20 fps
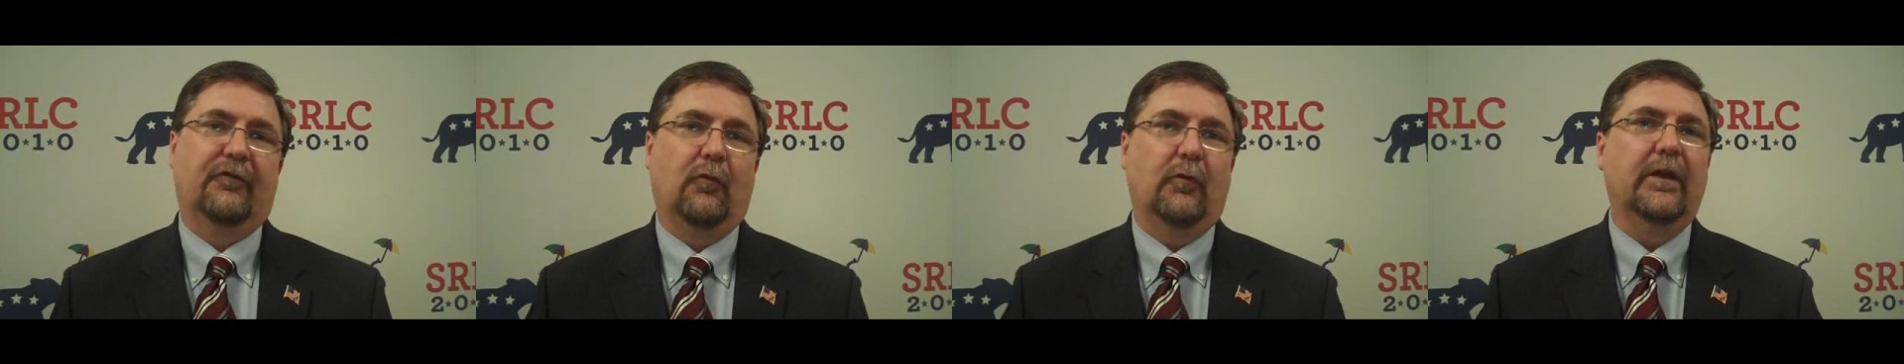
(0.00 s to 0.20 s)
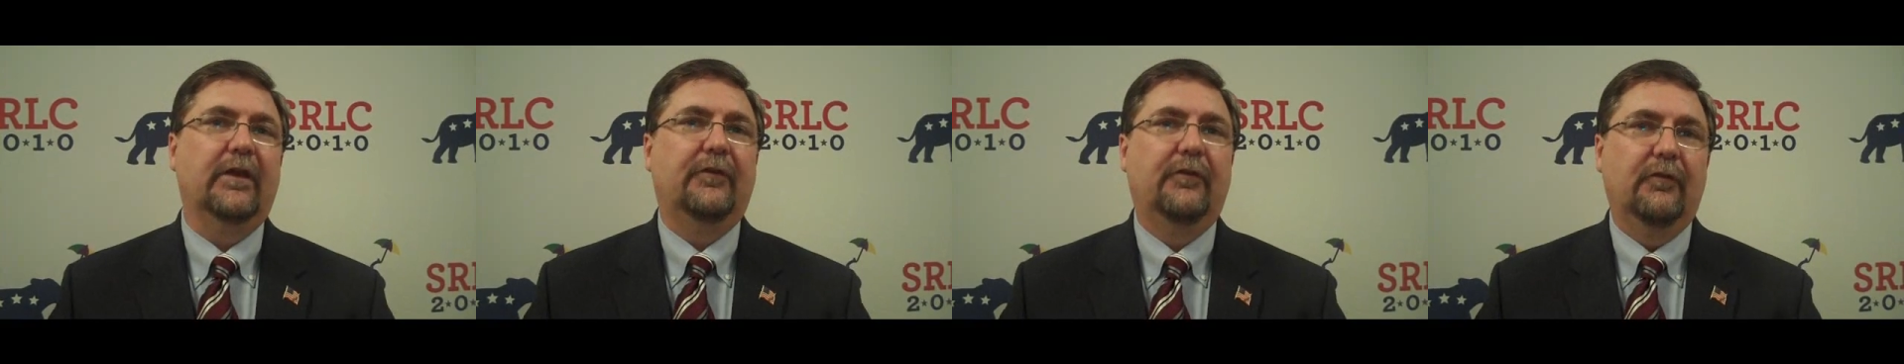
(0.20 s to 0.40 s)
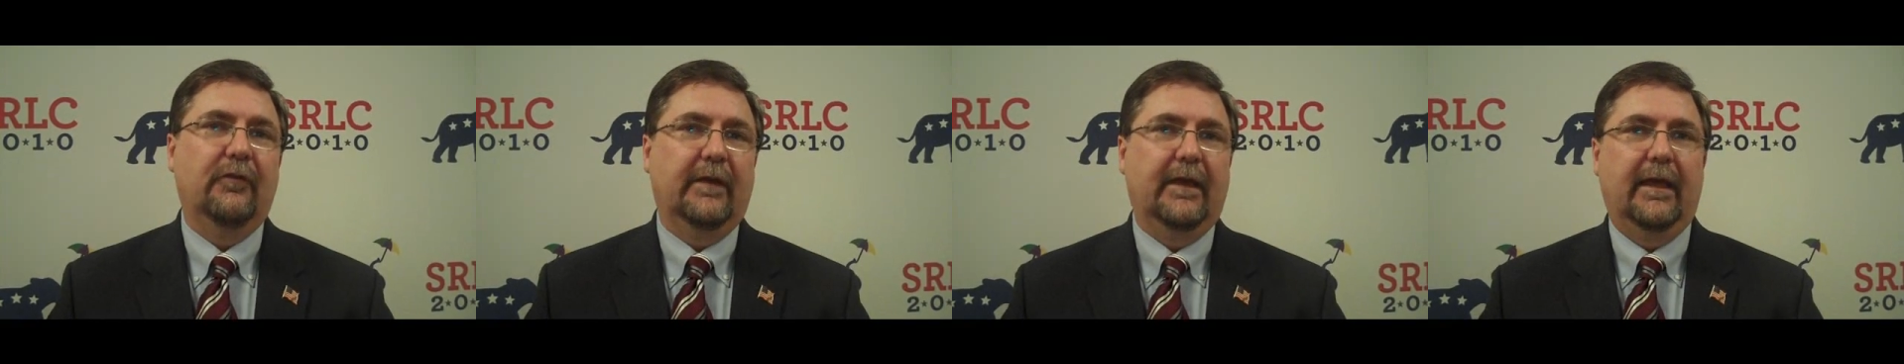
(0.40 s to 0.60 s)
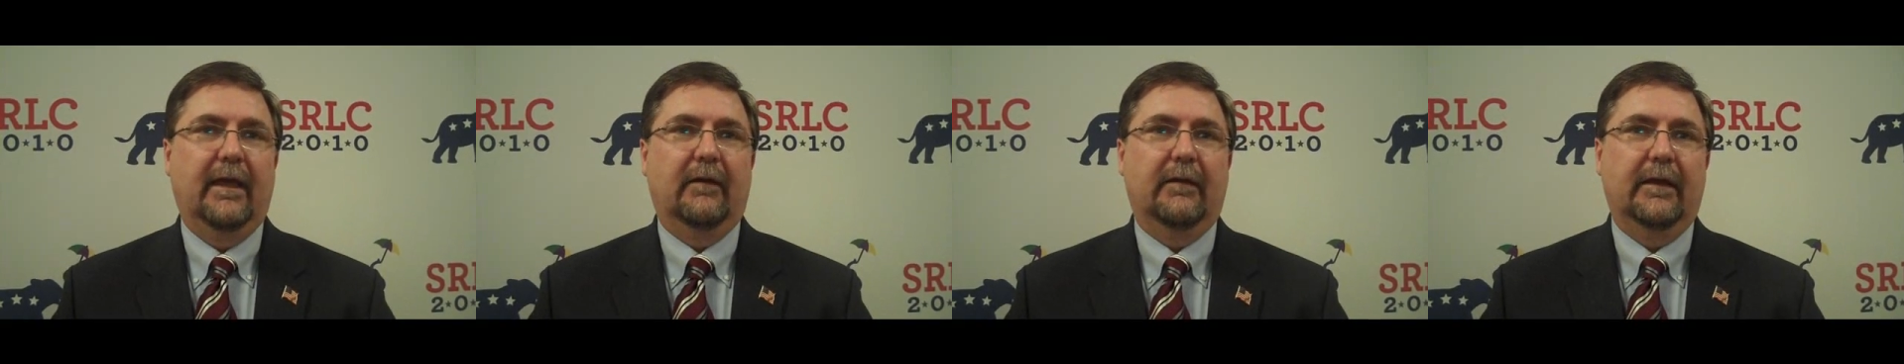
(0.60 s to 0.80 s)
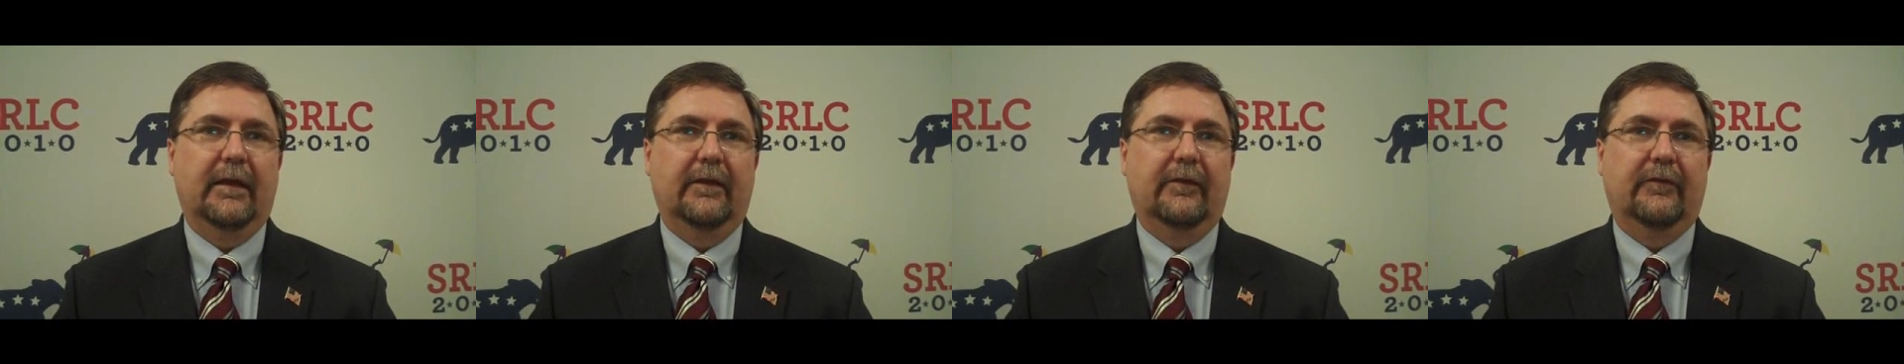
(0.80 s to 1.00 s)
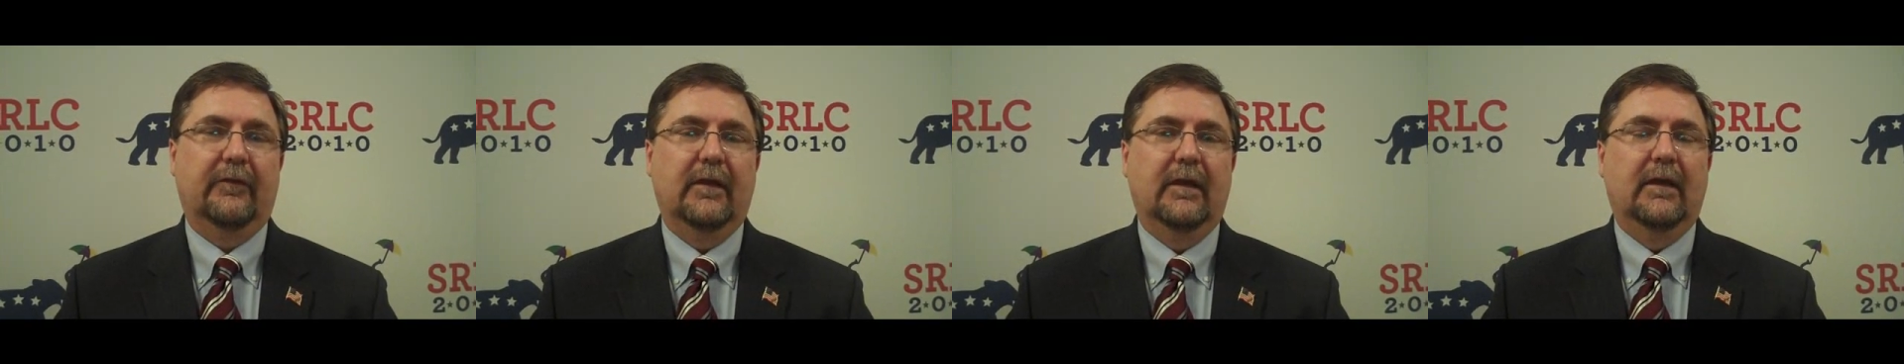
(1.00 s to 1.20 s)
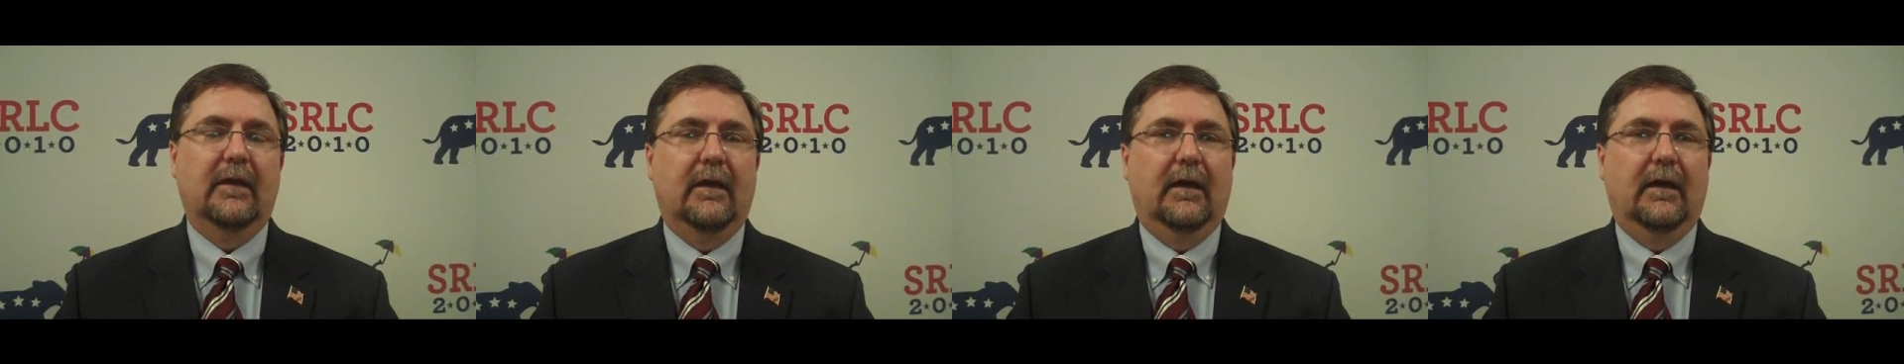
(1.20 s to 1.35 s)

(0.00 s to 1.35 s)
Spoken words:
22 counties,